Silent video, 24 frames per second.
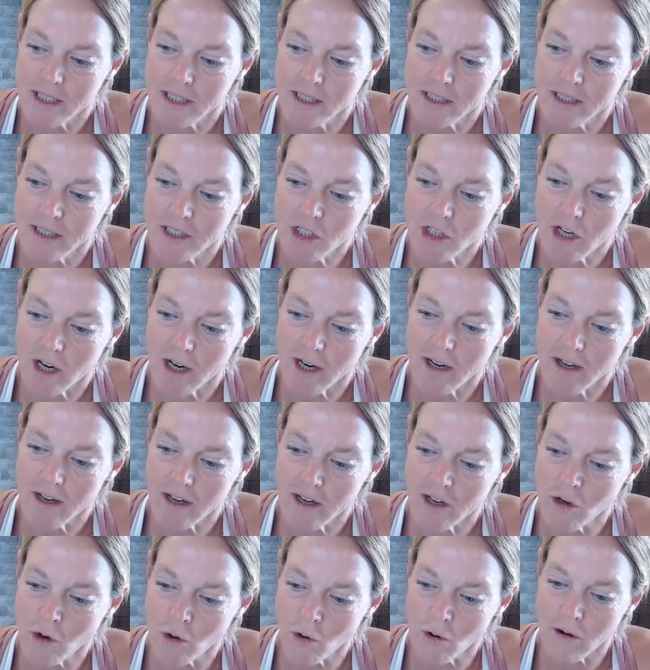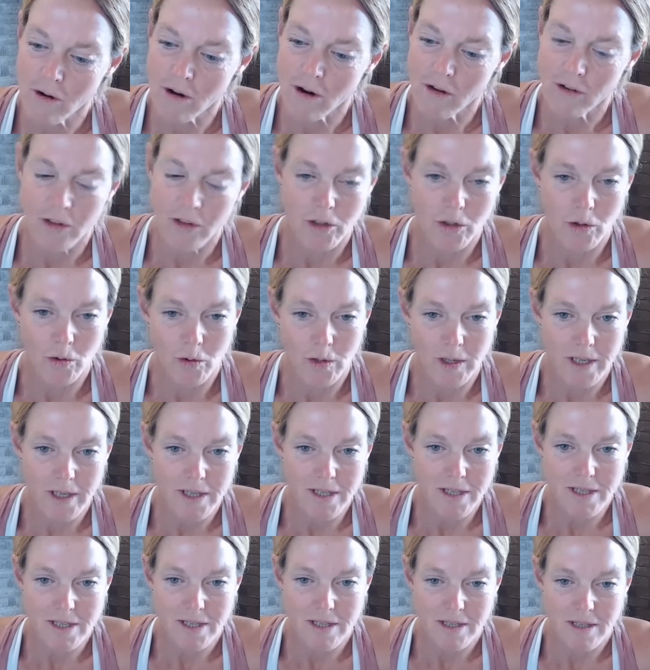To try to ignore all the
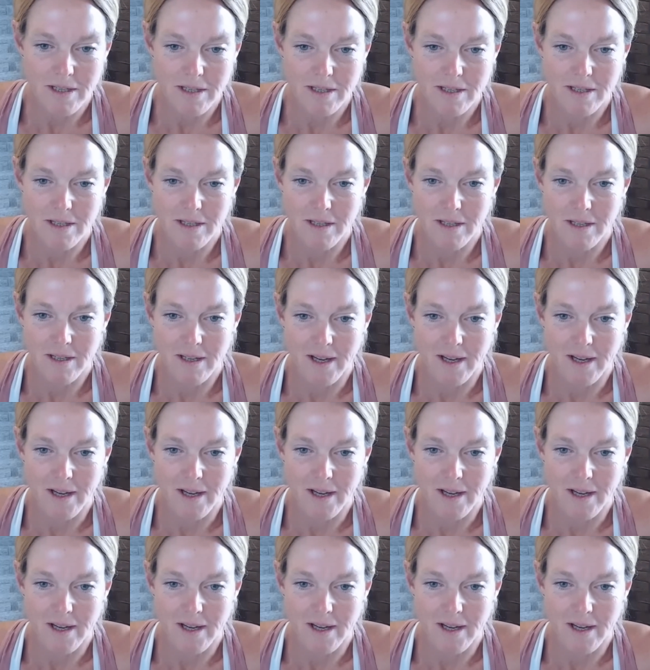noise mm.